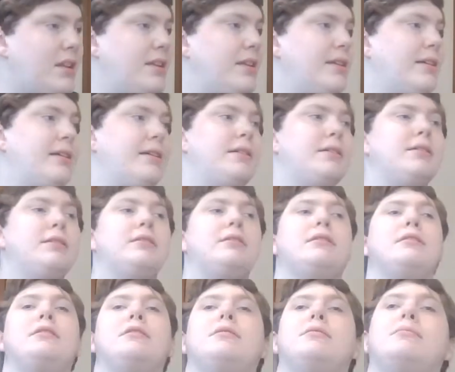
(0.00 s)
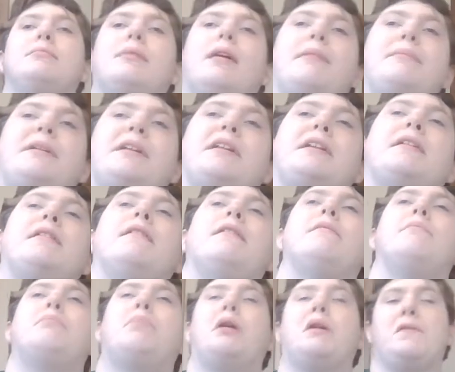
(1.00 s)
Uh, I mean,
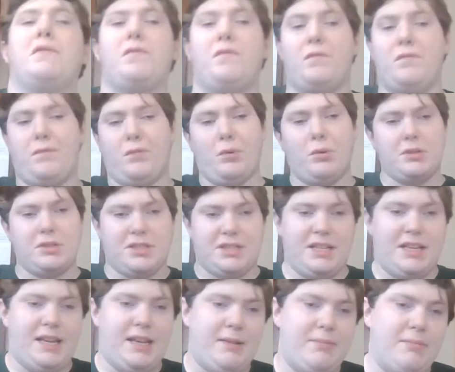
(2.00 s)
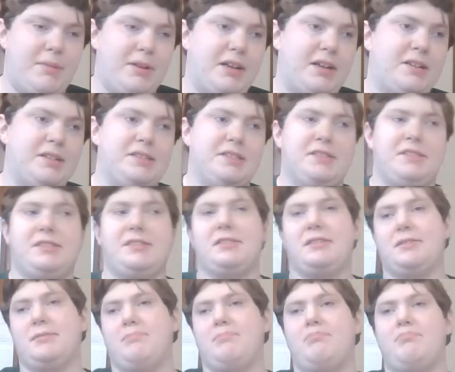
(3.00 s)
part 14
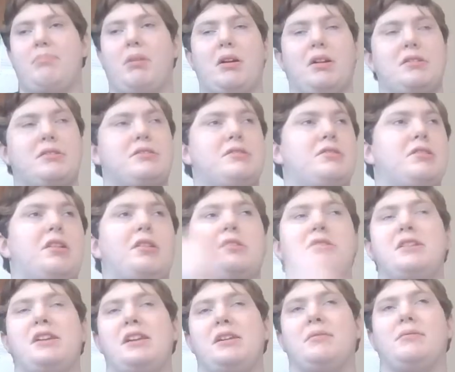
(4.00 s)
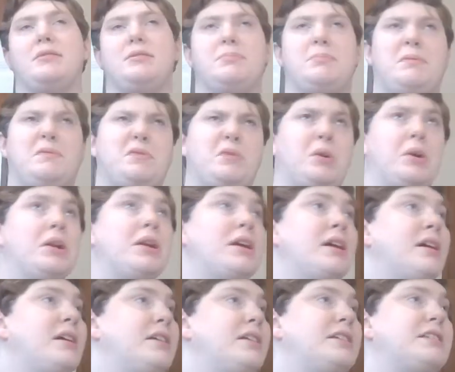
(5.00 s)
because part 13 was before.
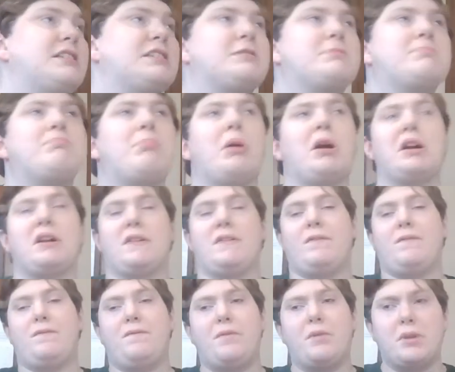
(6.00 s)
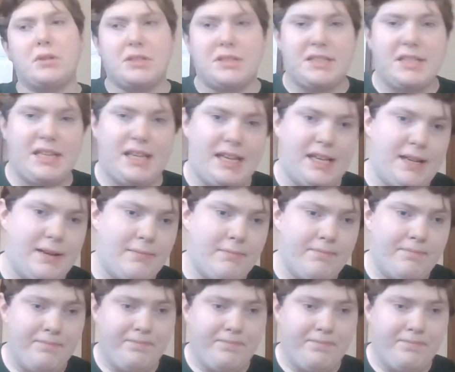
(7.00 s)
This is part 14.